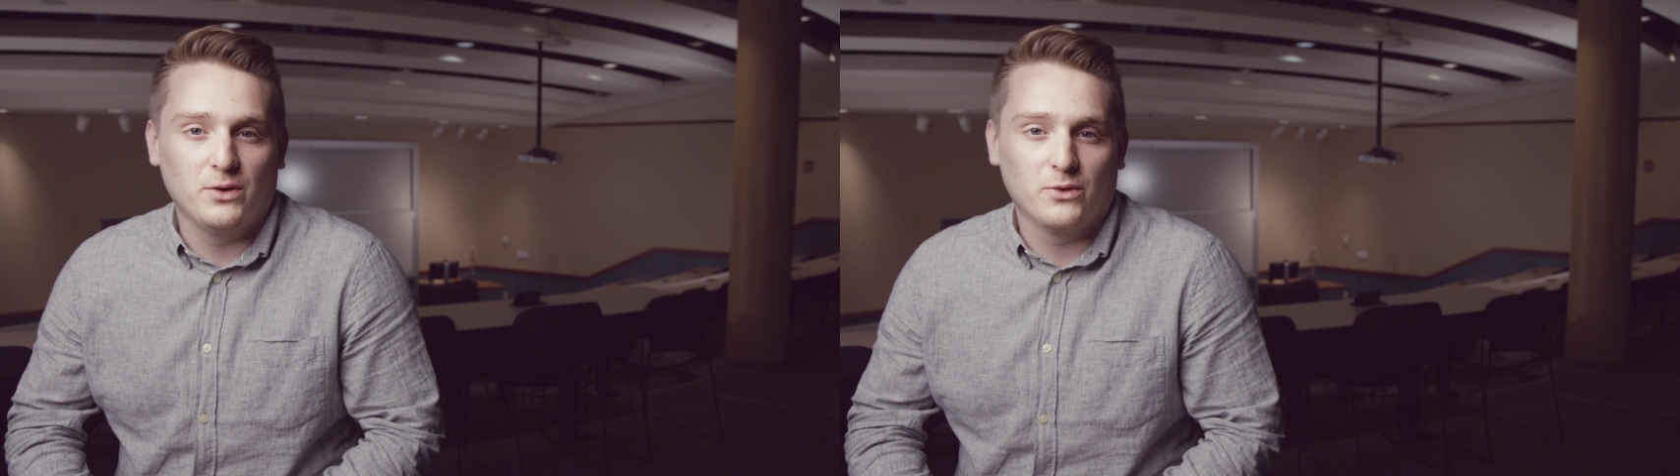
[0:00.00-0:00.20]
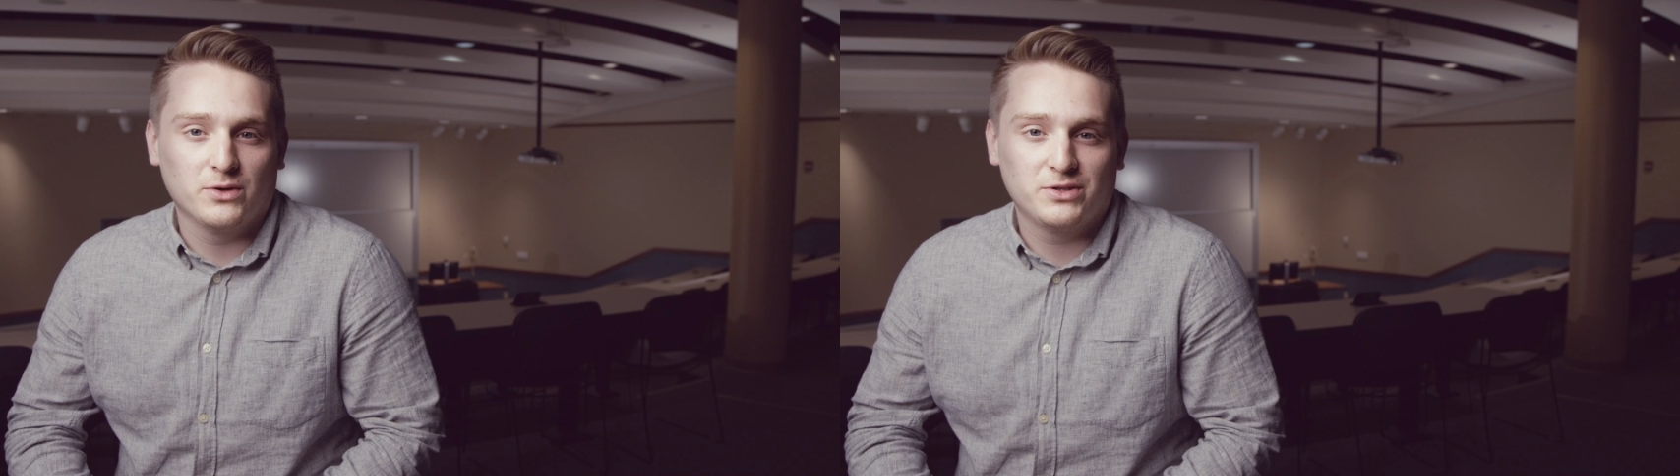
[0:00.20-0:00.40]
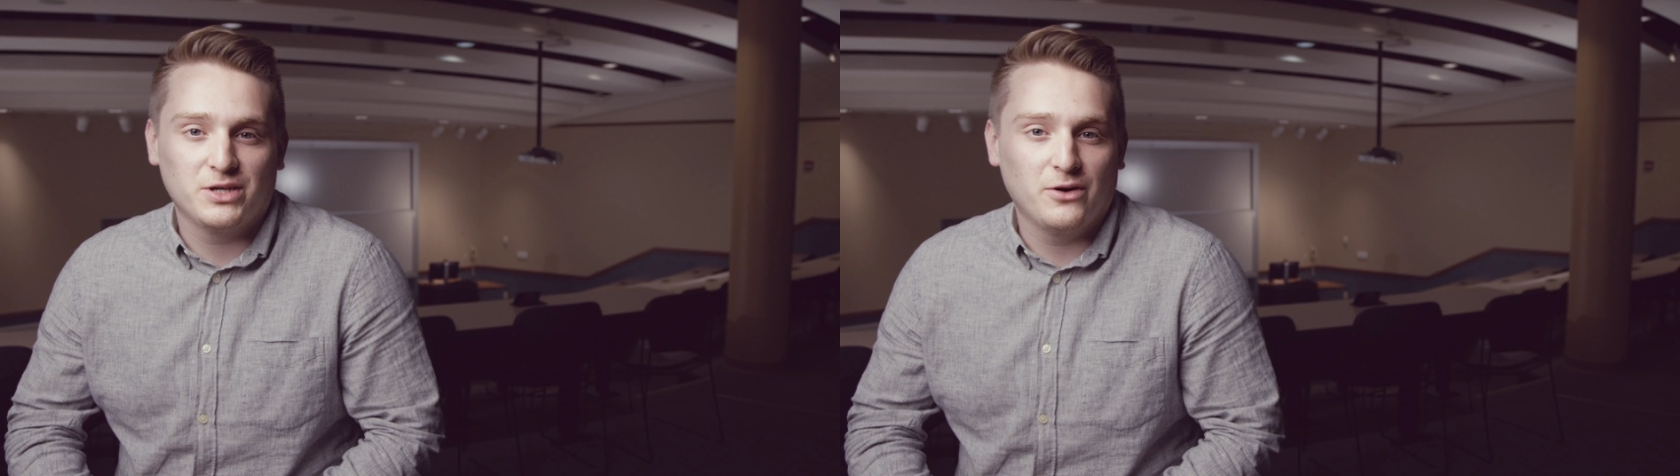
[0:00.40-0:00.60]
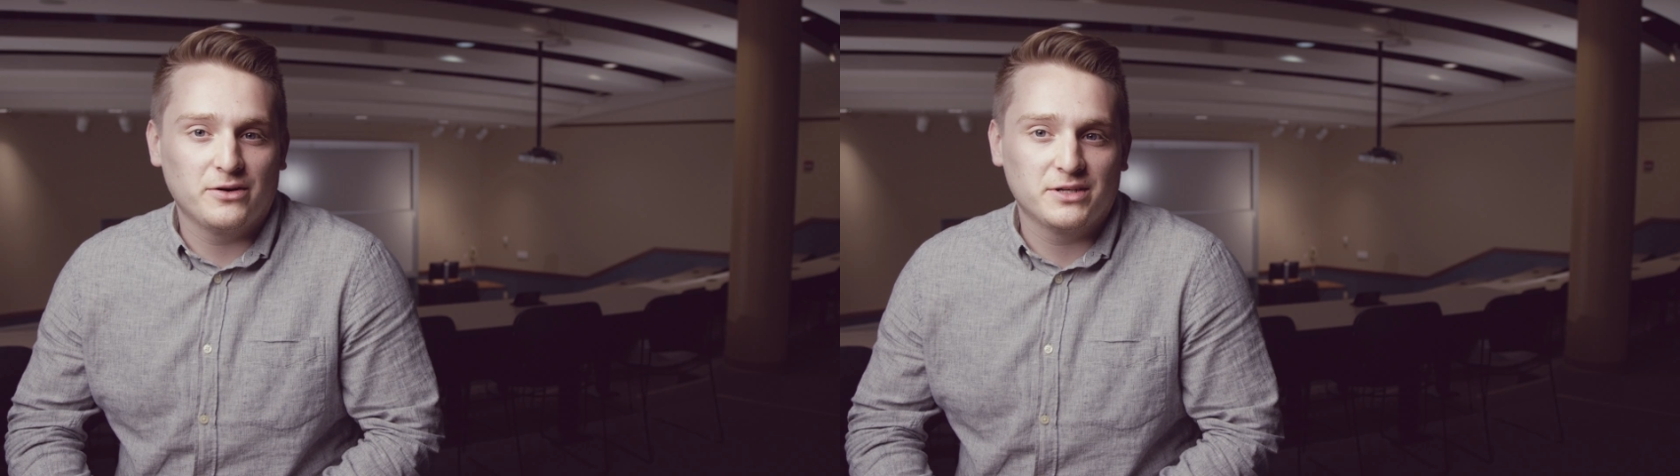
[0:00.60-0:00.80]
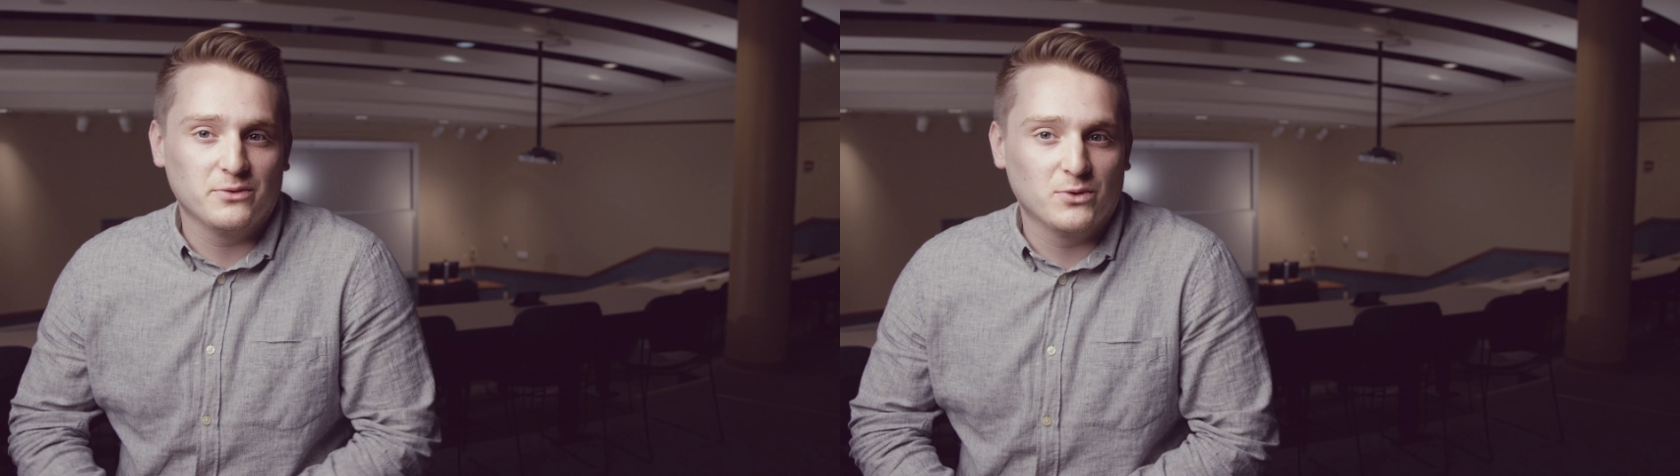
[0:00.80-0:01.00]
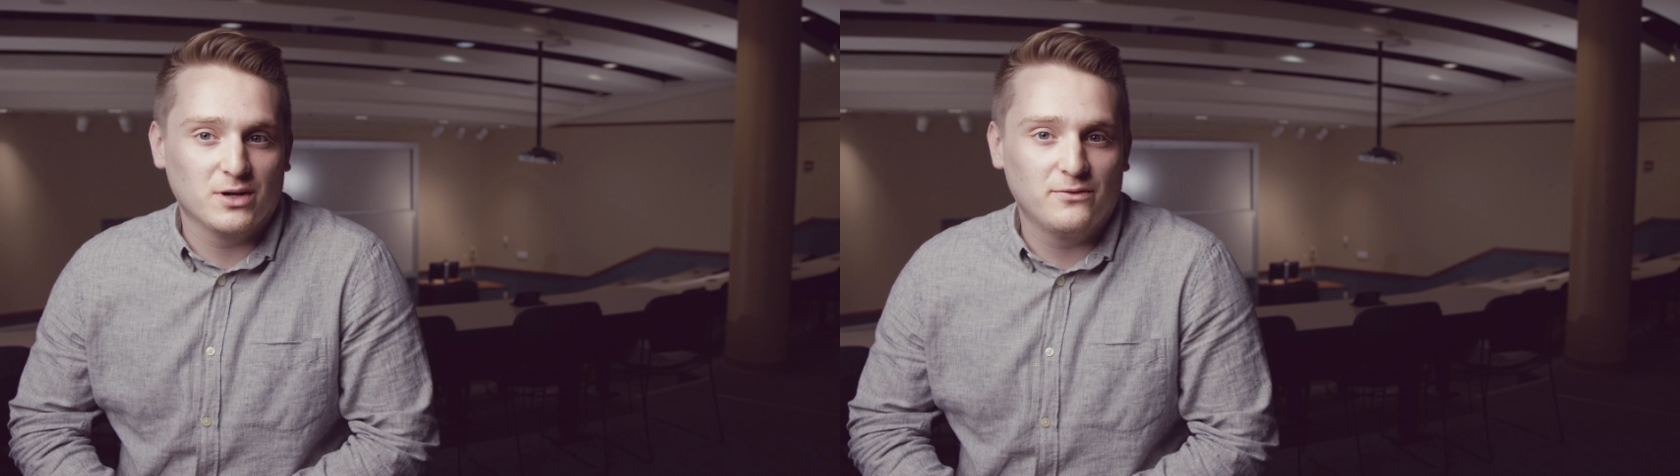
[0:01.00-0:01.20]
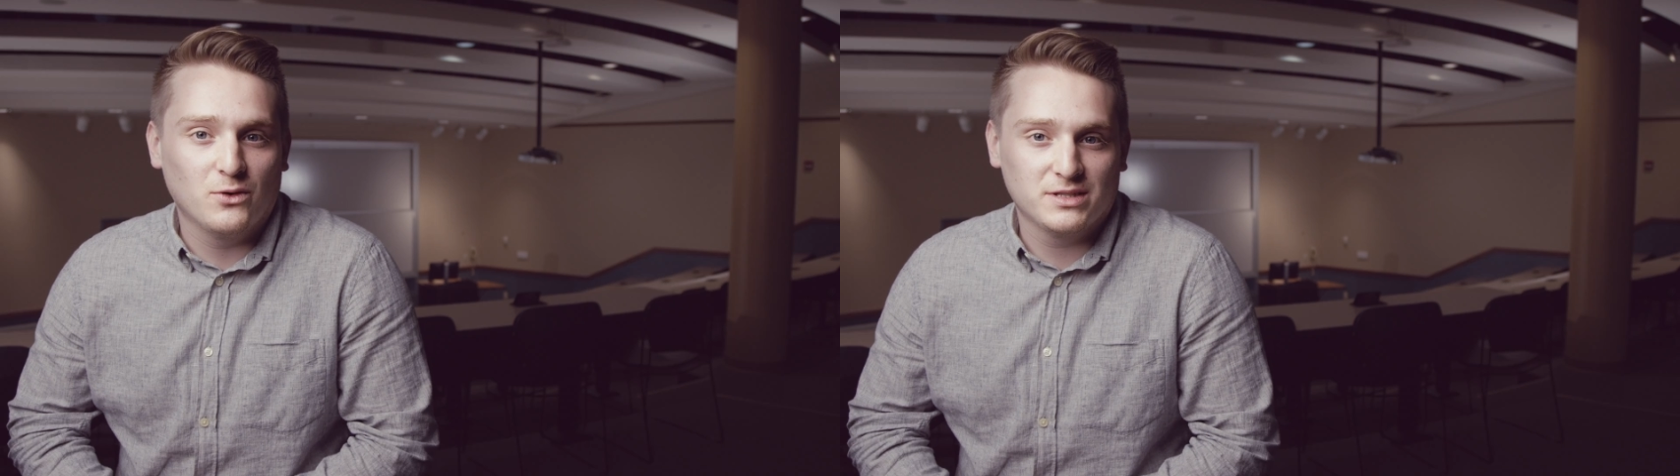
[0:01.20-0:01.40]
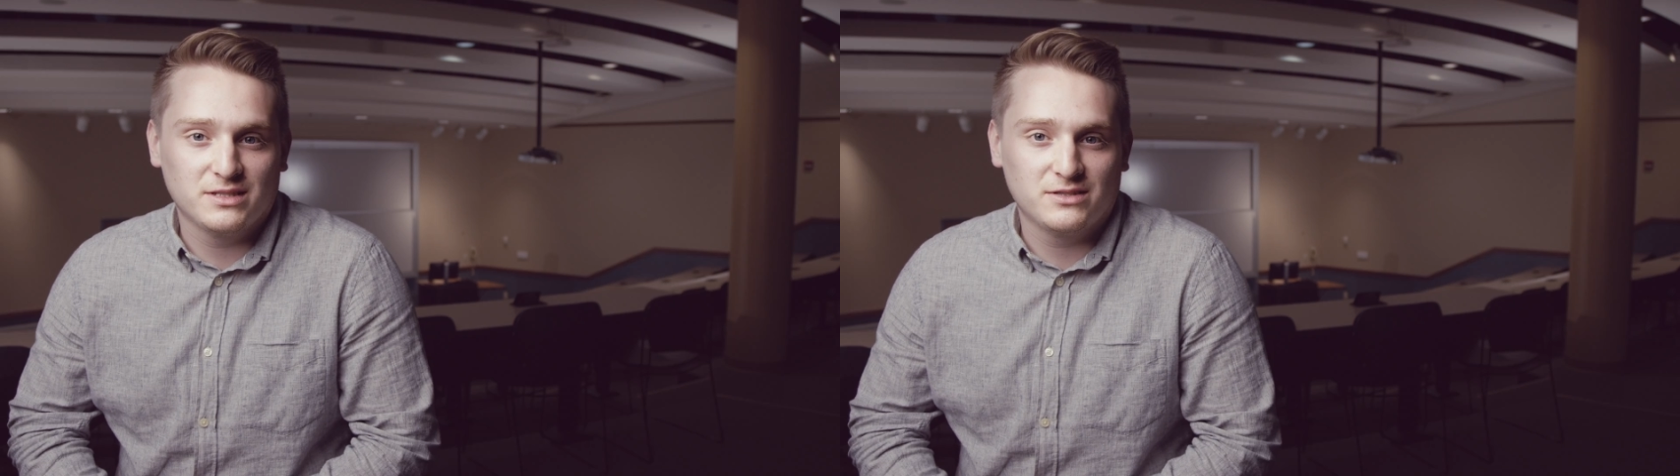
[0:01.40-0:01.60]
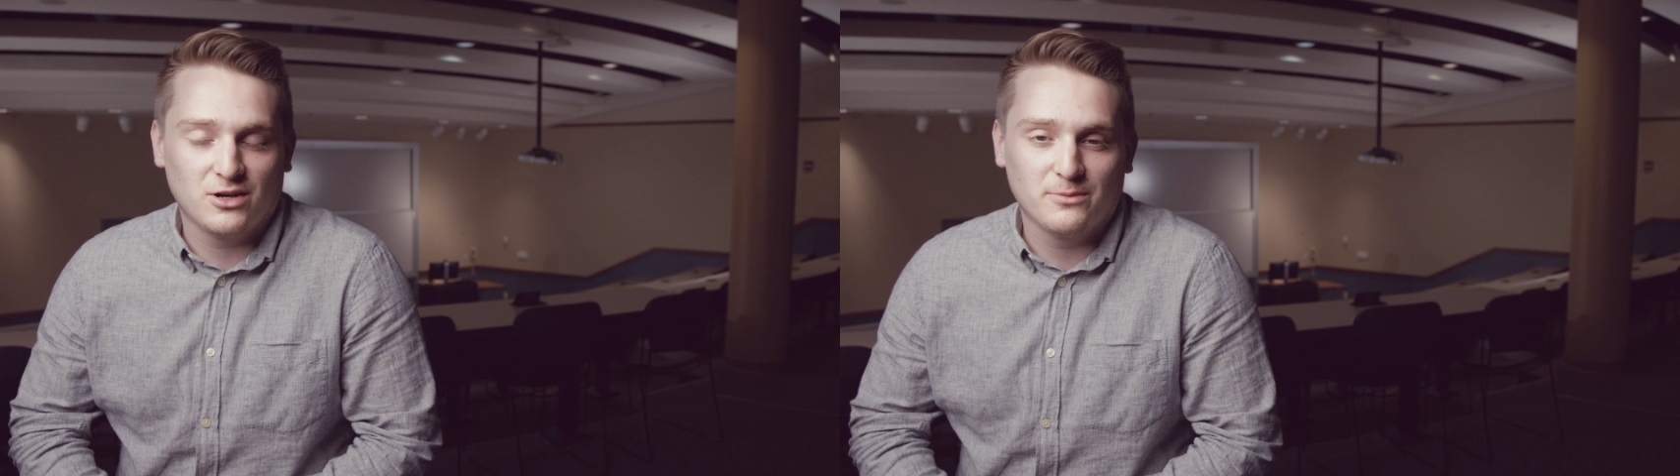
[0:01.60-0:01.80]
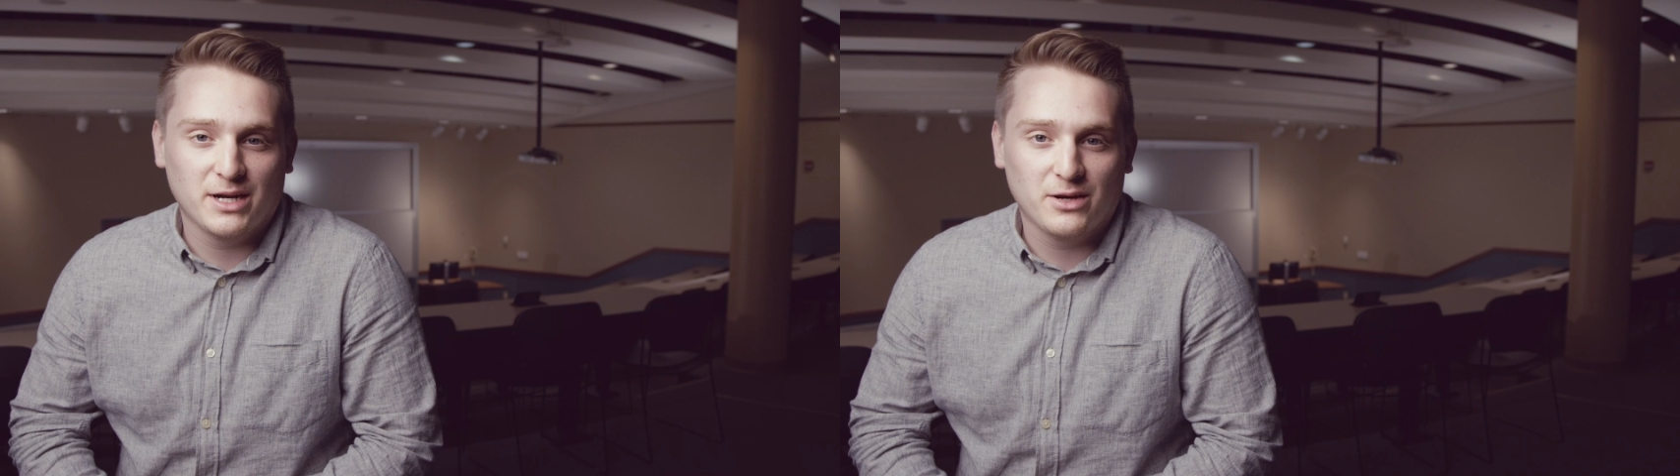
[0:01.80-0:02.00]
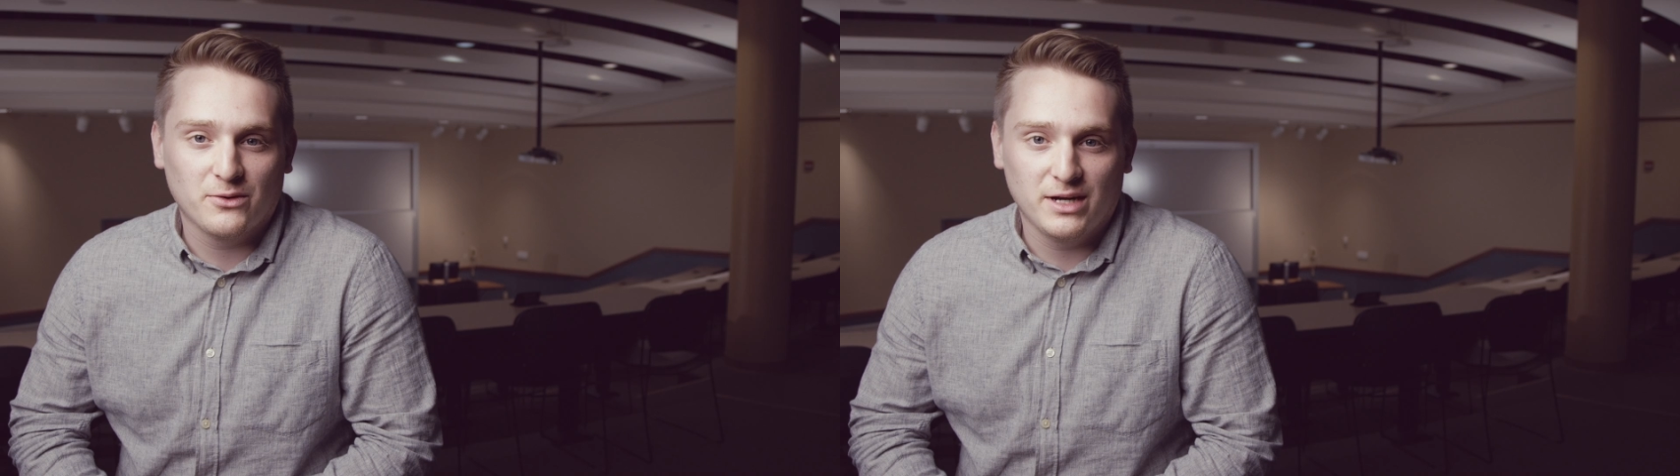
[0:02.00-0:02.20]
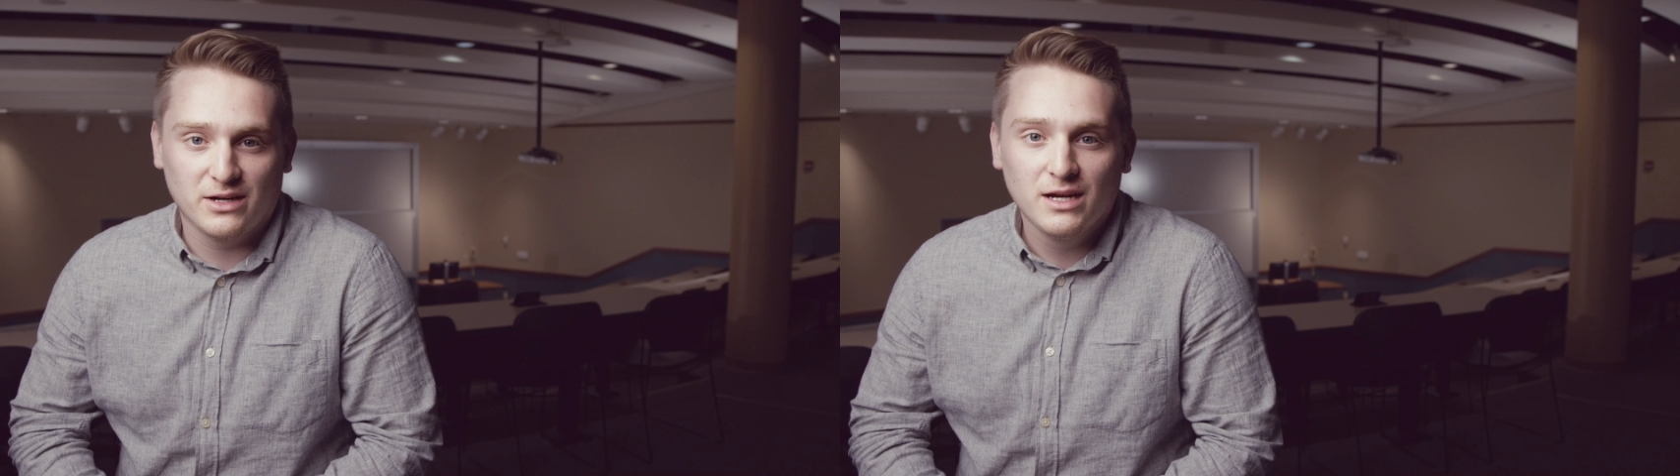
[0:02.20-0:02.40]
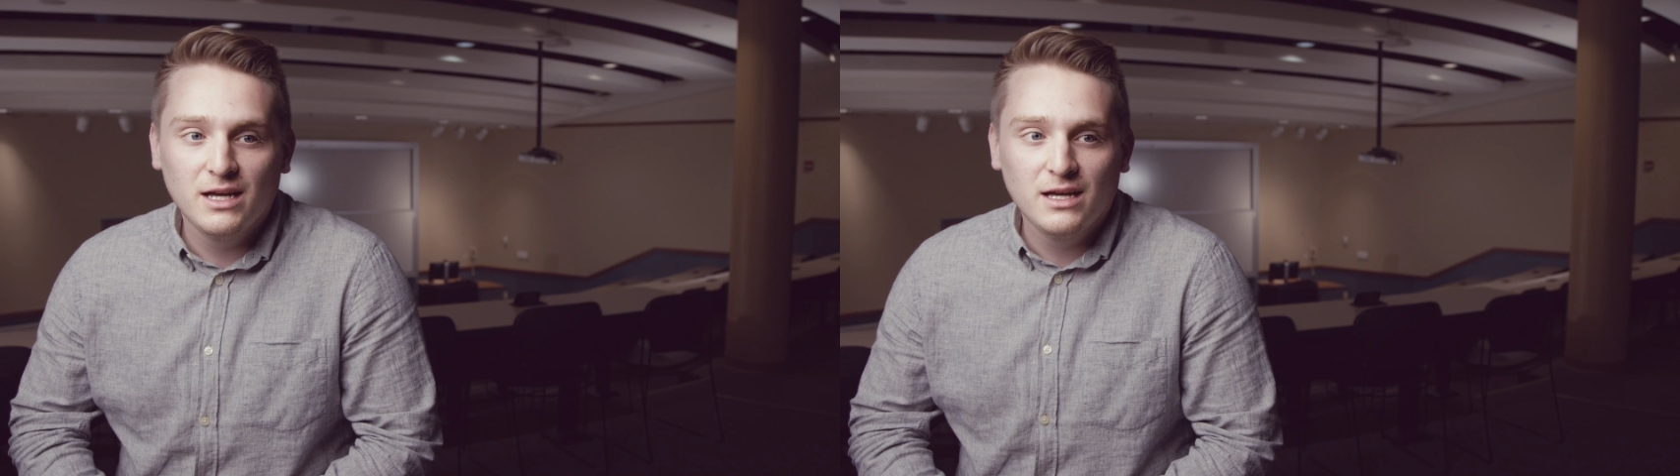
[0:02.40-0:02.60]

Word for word: in order to go into the workforce and start my career.